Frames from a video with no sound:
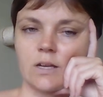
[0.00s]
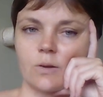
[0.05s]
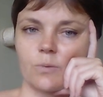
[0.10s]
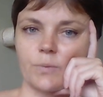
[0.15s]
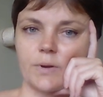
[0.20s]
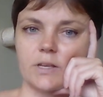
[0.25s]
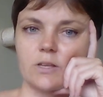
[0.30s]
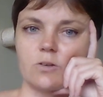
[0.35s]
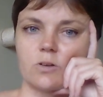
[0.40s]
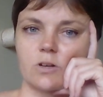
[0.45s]

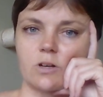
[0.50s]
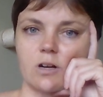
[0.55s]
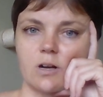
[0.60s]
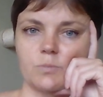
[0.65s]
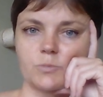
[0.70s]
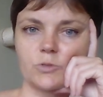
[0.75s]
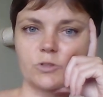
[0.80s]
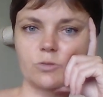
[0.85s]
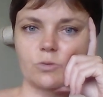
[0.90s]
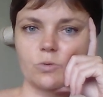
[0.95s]
When you
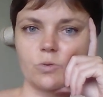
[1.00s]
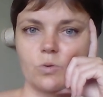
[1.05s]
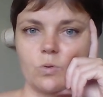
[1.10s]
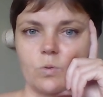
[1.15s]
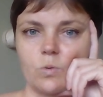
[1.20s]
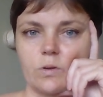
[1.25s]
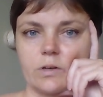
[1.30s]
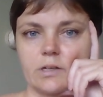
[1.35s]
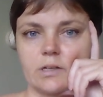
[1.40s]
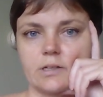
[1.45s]
come
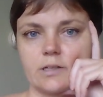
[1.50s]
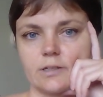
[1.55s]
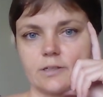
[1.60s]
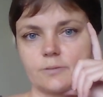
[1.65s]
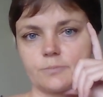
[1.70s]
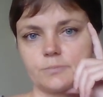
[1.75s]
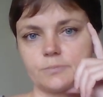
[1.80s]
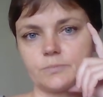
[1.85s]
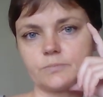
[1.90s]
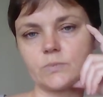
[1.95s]
to
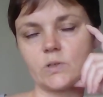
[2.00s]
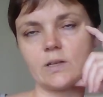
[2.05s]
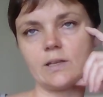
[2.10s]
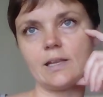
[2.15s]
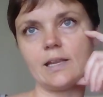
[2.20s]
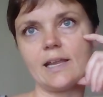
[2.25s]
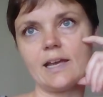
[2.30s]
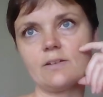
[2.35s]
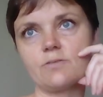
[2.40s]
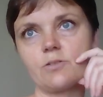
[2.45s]
a
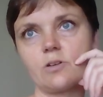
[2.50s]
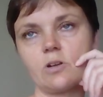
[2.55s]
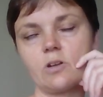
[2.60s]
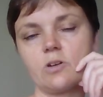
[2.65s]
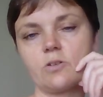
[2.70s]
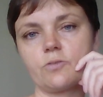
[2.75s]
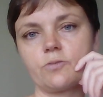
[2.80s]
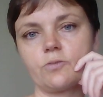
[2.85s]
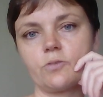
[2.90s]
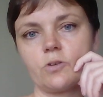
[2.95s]

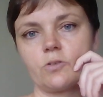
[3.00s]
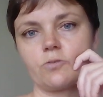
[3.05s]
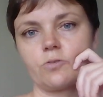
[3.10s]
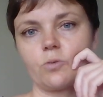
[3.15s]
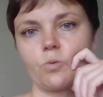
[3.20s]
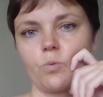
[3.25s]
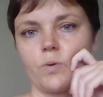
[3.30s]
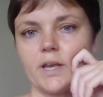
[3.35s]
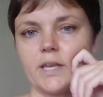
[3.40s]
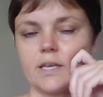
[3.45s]
level of
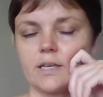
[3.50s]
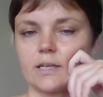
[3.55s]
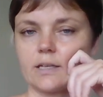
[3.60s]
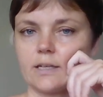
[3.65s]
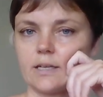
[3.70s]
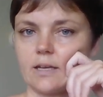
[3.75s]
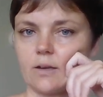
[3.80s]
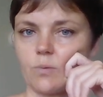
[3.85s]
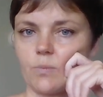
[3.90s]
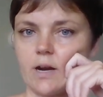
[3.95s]

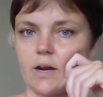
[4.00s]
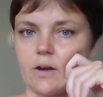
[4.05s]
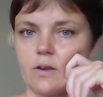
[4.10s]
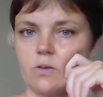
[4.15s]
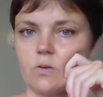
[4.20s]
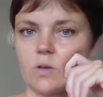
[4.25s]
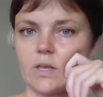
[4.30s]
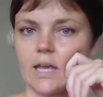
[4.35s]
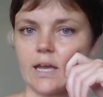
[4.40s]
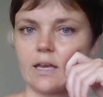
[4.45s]
awakening where
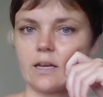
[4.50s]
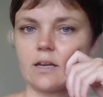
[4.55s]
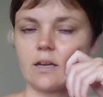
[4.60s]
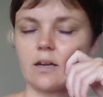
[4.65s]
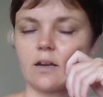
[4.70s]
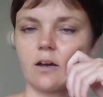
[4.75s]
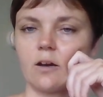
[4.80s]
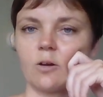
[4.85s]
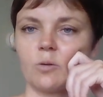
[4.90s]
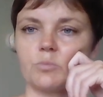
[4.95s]
you can
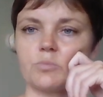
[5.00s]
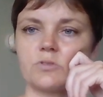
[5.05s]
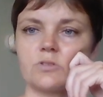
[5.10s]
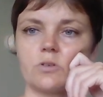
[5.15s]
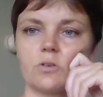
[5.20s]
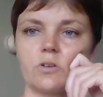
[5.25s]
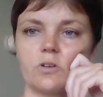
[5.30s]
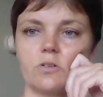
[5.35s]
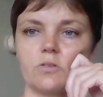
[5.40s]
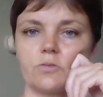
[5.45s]

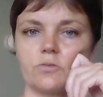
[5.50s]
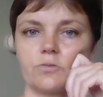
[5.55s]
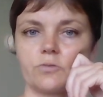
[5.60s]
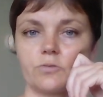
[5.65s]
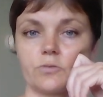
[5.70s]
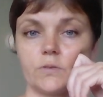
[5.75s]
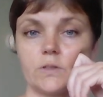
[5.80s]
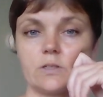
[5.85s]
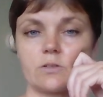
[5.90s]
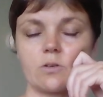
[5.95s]
observe
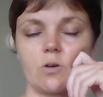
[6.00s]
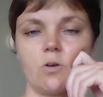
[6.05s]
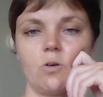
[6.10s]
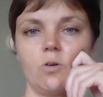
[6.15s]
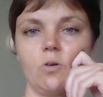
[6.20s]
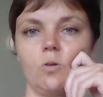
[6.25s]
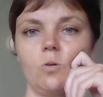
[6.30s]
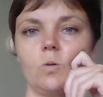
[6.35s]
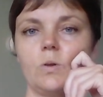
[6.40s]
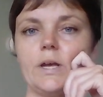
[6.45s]
this
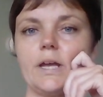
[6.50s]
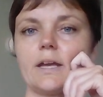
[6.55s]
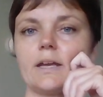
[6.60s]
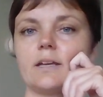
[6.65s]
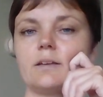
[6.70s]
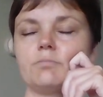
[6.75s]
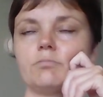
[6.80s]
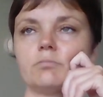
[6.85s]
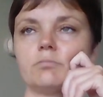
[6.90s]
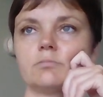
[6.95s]
whole
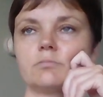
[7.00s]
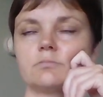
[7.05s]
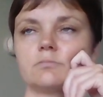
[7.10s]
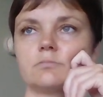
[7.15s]
game,